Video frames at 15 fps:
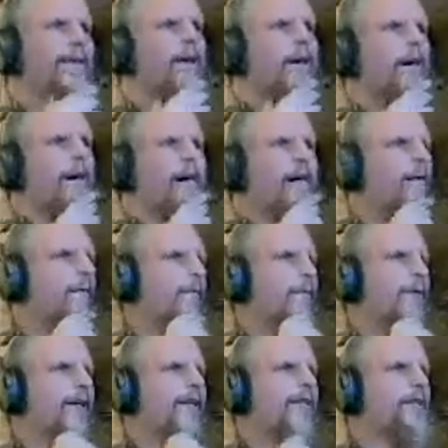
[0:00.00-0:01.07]

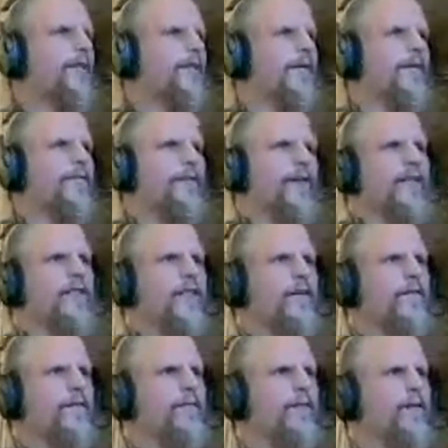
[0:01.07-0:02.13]
Guys, if you guys
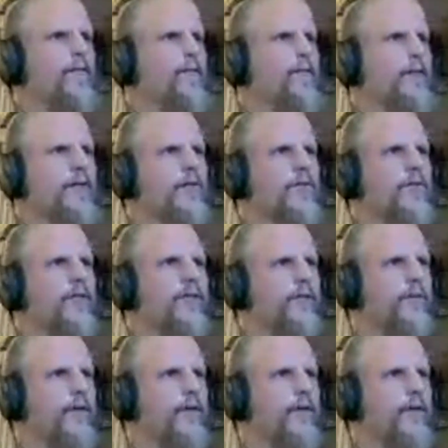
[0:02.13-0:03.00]
had a favorite picture that